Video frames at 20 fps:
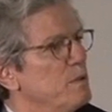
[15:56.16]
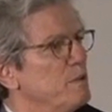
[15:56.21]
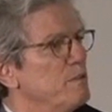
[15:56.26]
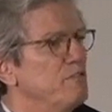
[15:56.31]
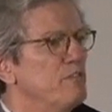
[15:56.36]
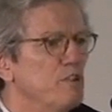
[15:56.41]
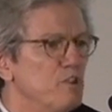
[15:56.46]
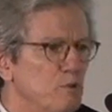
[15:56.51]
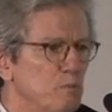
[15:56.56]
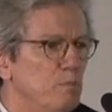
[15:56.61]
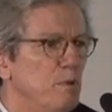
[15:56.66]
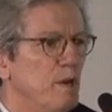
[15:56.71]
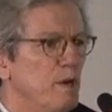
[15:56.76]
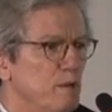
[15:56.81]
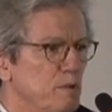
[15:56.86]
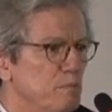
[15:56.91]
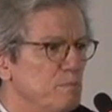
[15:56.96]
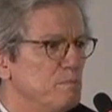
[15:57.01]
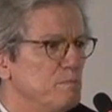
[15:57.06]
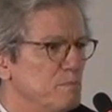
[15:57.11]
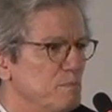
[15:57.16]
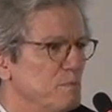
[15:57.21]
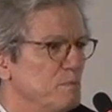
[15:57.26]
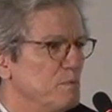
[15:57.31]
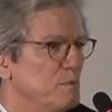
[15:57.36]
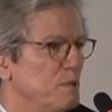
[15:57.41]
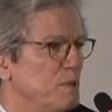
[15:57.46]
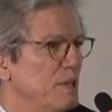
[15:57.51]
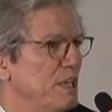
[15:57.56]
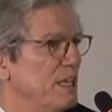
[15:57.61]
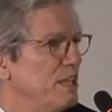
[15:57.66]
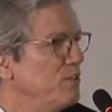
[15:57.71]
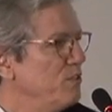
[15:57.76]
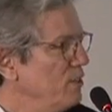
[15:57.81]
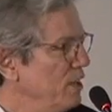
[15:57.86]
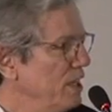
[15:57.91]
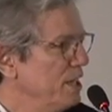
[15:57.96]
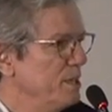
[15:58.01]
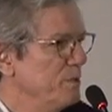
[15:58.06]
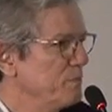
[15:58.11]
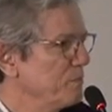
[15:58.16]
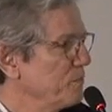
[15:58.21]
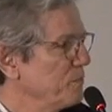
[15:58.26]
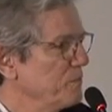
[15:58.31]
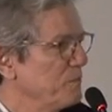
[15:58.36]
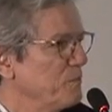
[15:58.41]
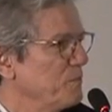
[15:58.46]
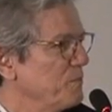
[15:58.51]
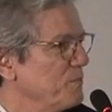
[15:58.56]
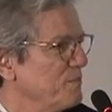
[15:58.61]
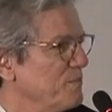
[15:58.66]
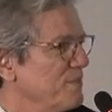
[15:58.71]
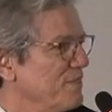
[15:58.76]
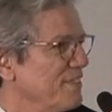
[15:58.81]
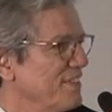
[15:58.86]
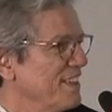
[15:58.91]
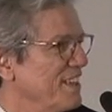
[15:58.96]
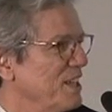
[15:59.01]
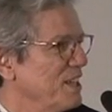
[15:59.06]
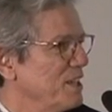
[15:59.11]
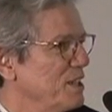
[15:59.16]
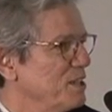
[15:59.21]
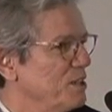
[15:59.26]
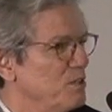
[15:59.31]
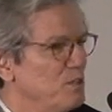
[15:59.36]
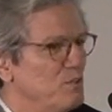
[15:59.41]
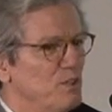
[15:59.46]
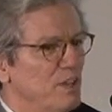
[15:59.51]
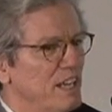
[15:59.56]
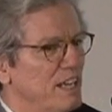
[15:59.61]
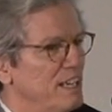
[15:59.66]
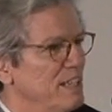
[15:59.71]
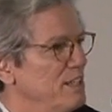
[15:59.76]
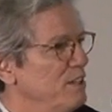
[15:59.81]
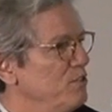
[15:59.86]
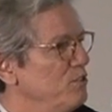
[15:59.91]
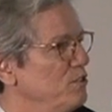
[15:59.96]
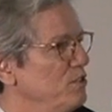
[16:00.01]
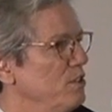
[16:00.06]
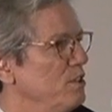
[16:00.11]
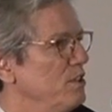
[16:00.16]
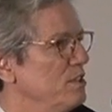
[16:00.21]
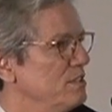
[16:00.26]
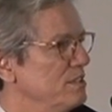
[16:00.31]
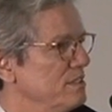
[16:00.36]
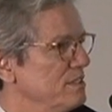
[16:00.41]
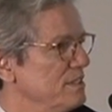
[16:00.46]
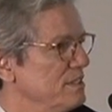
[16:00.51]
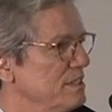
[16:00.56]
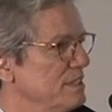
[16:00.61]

The first part is there. The second is stalled.